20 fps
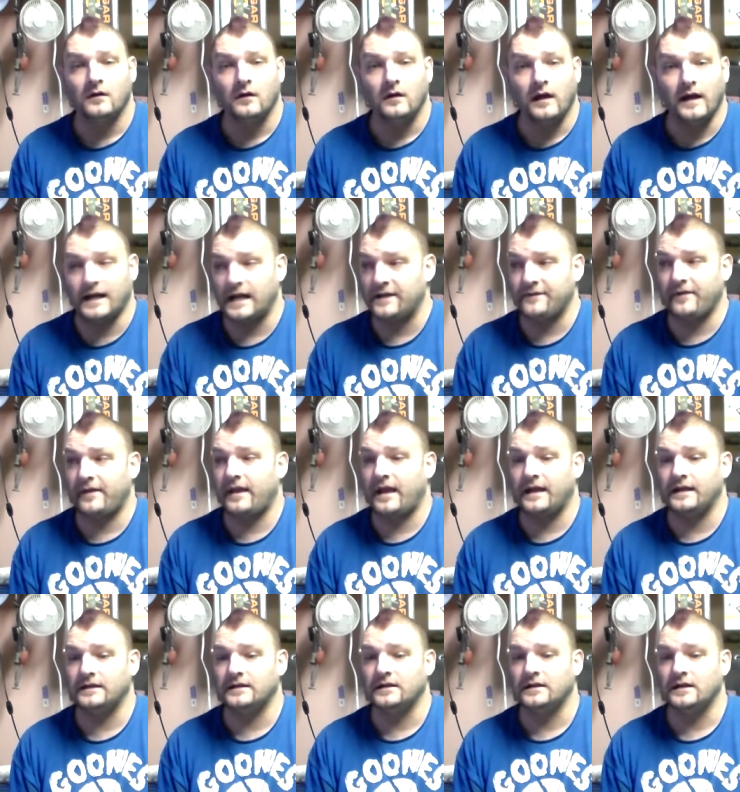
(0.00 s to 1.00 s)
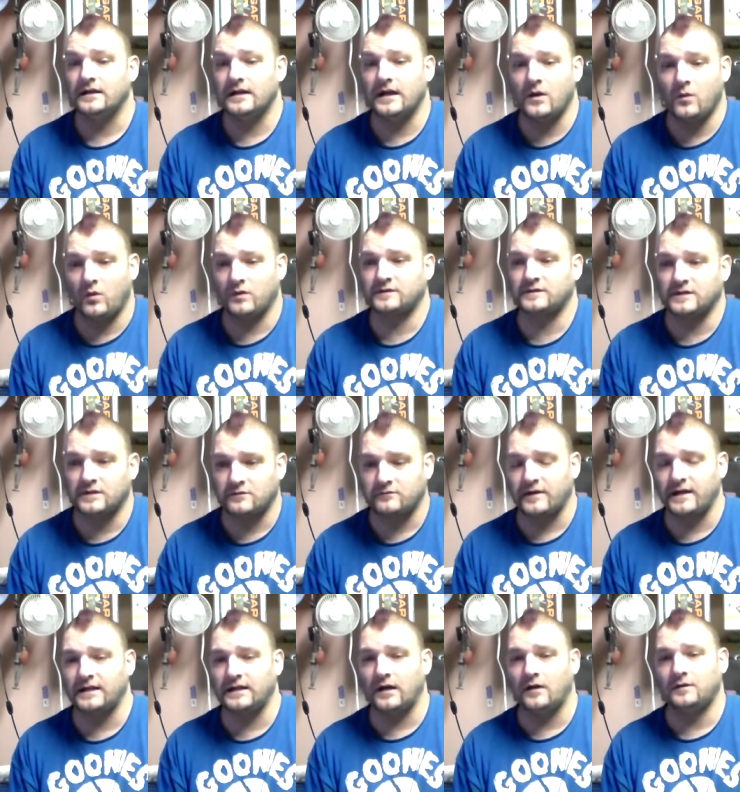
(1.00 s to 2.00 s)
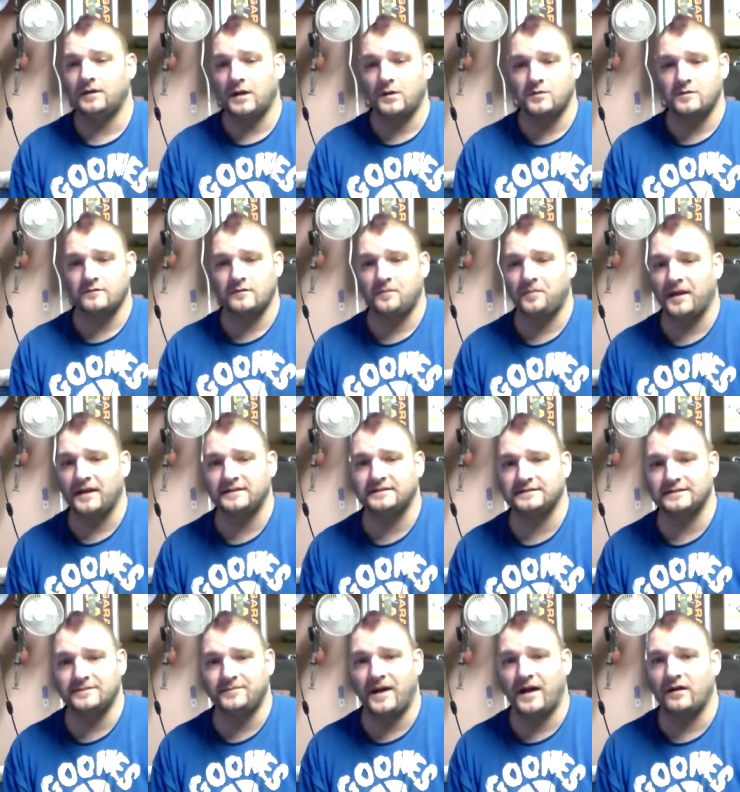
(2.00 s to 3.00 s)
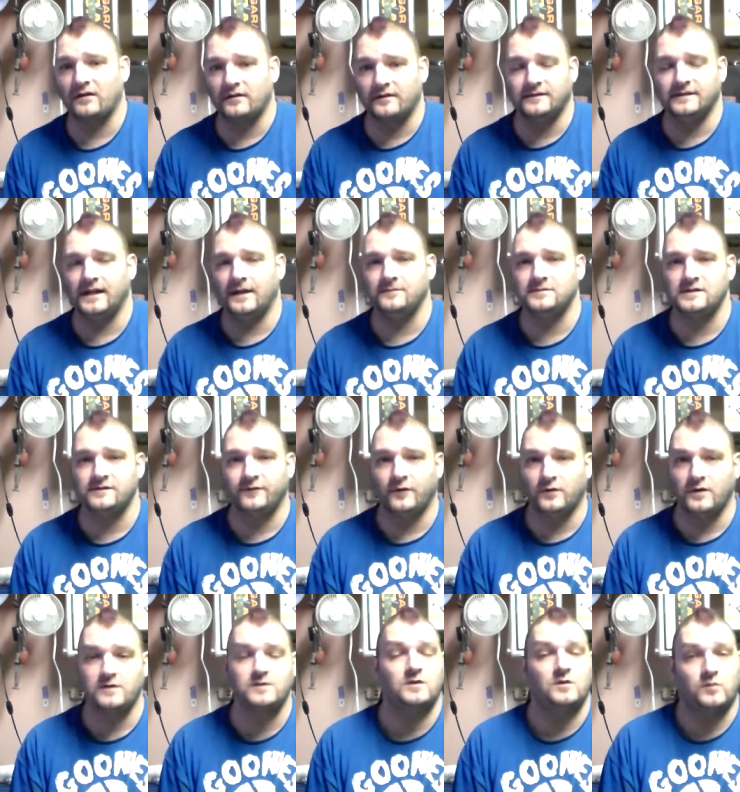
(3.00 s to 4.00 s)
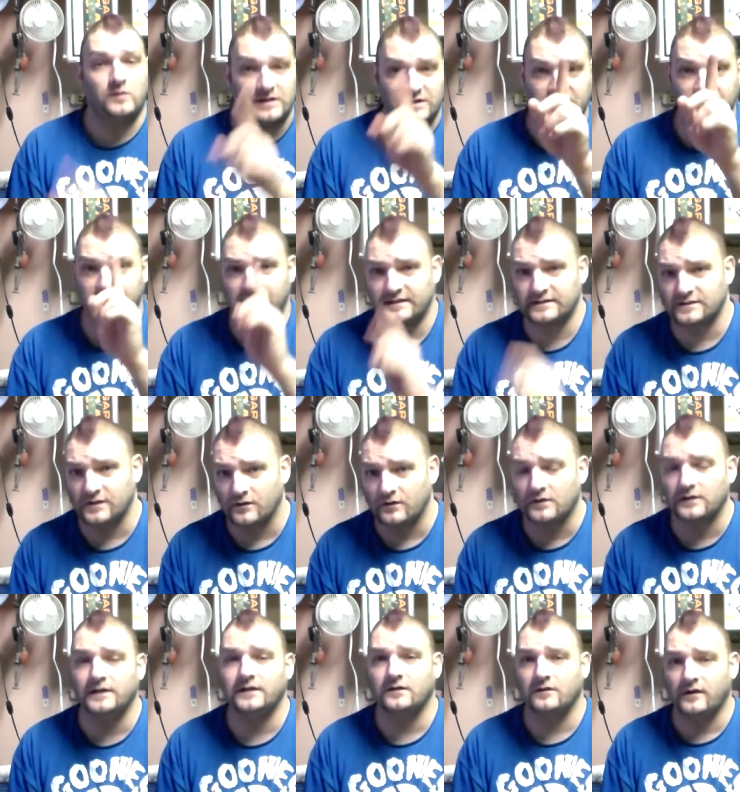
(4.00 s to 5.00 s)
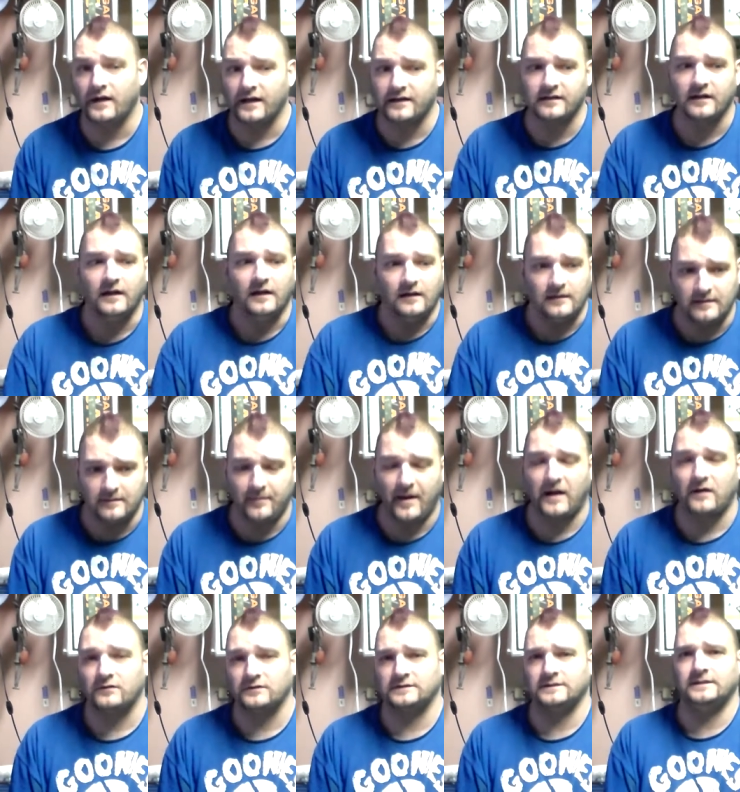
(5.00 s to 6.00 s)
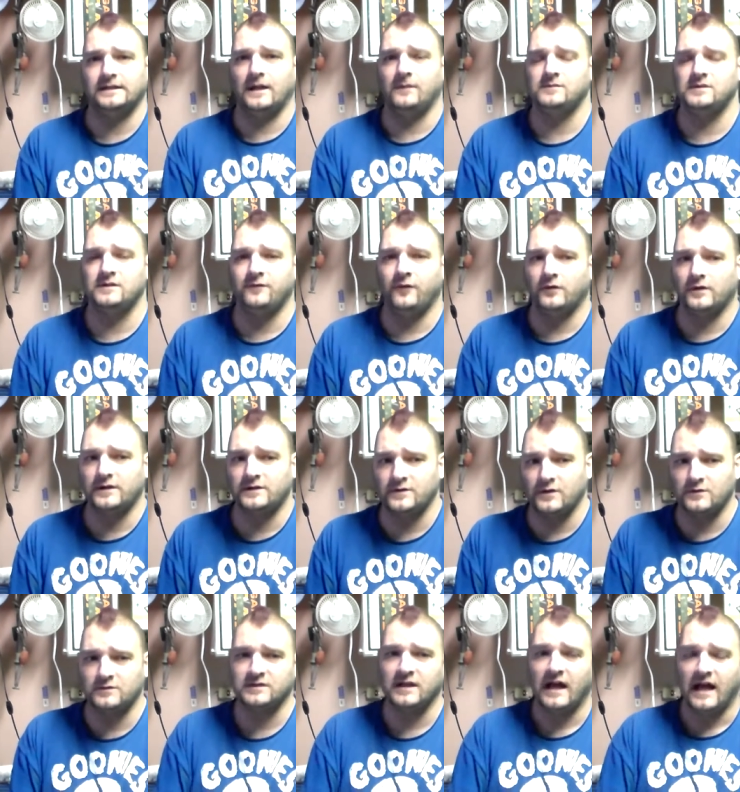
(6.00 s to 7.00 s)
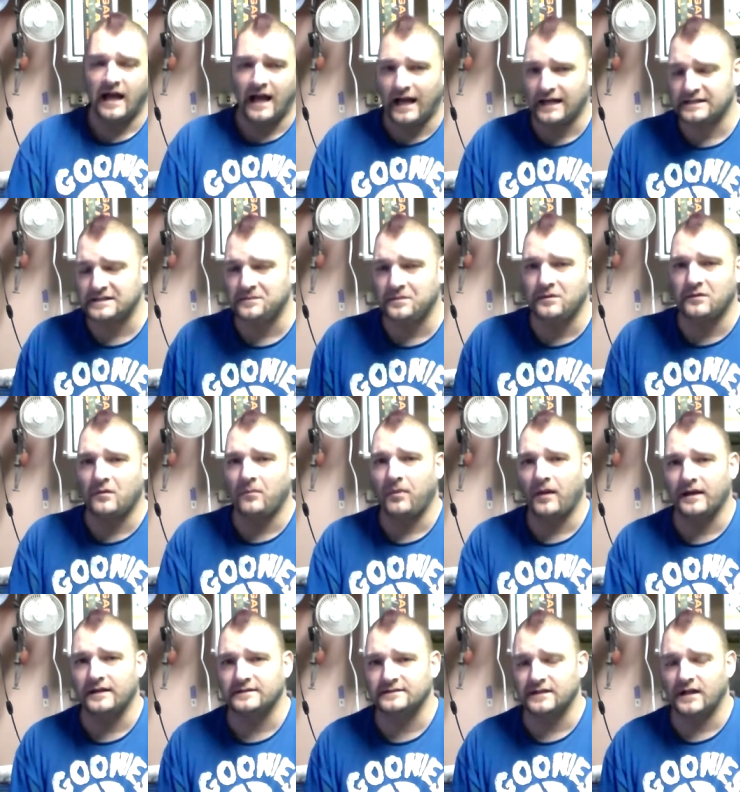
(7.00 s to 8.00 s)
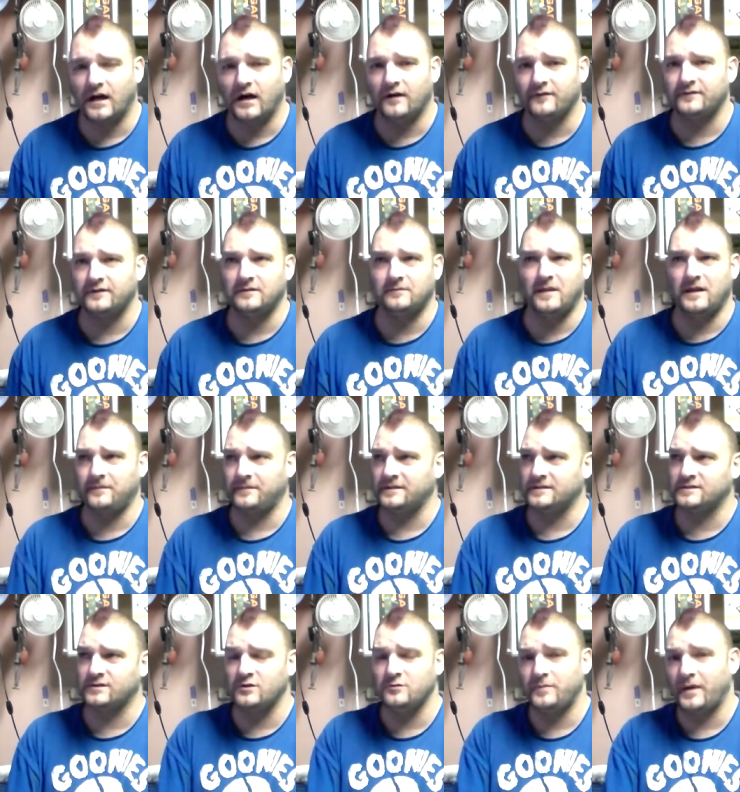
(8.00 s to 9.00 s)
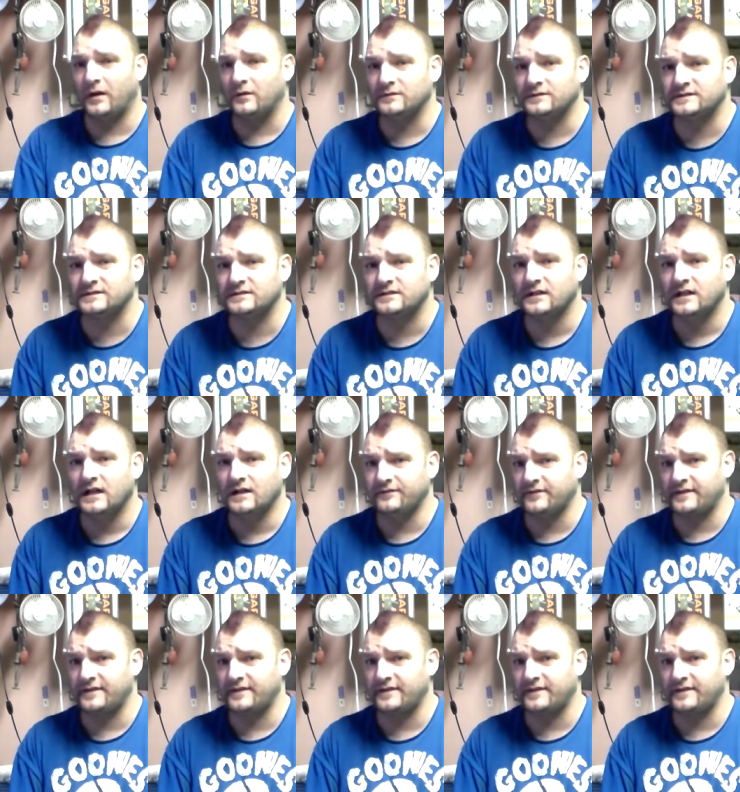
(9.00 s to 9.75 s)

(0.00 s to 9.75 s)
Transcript: And even then, it wasn't a reload, they were replacing the barrel in the MG42, which is historically correct. The barrels in the MG42s had to be replaced after maybe two belts of a